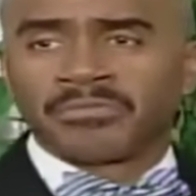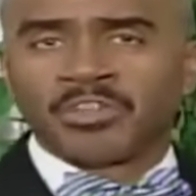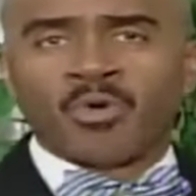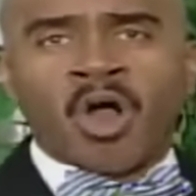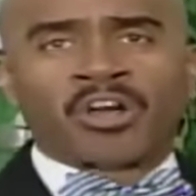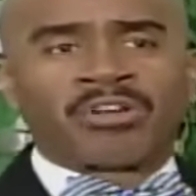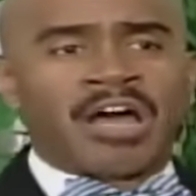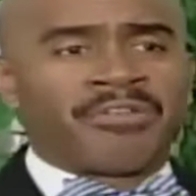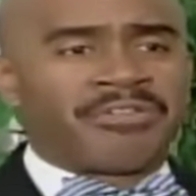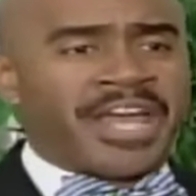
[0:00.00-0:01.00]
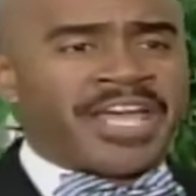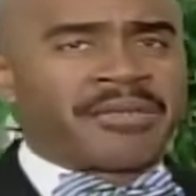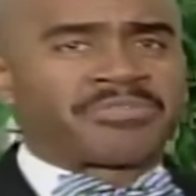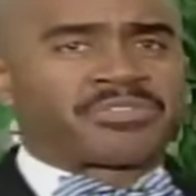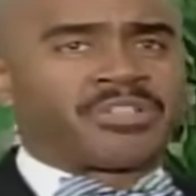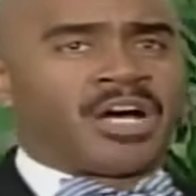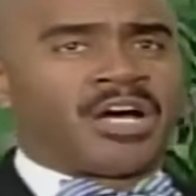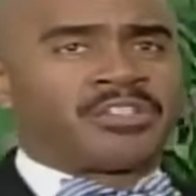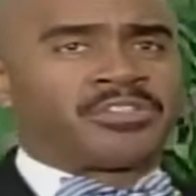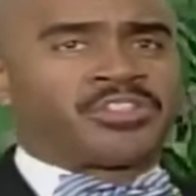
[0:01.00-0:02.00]
You walk around names
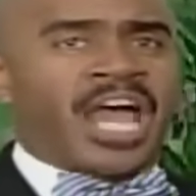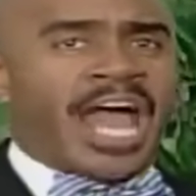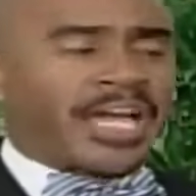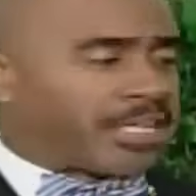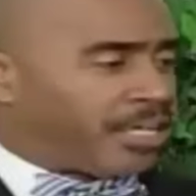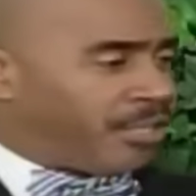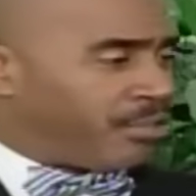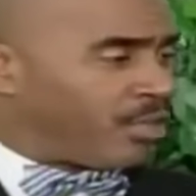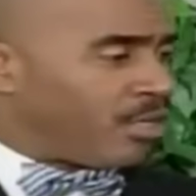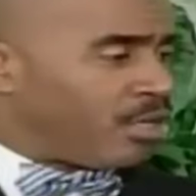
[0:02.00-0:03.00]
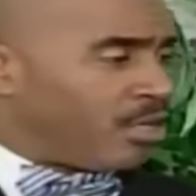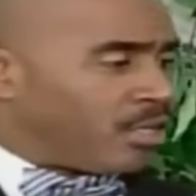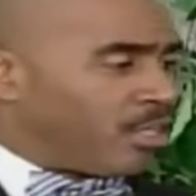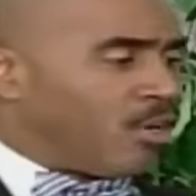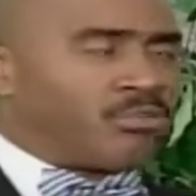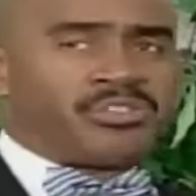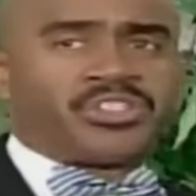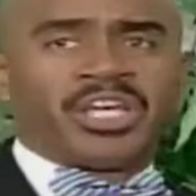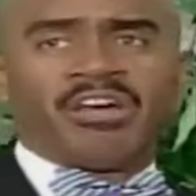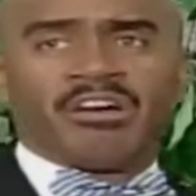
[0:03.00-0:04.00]
uh, Jack and you know
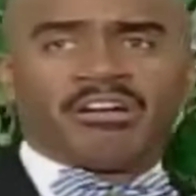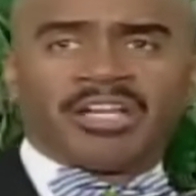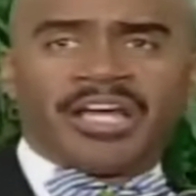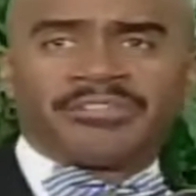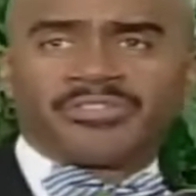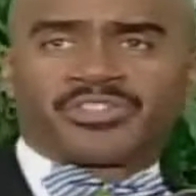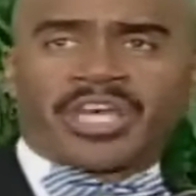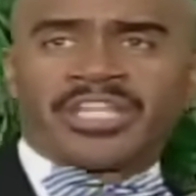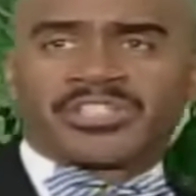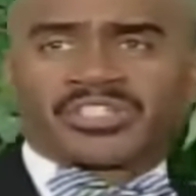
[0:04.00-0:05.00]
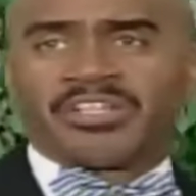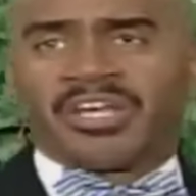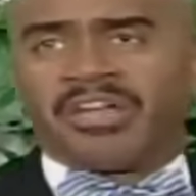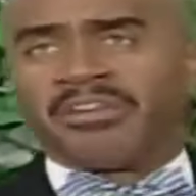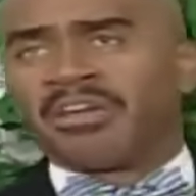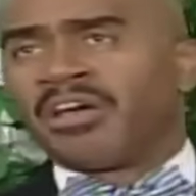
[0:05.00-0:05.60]
Jill and Jason and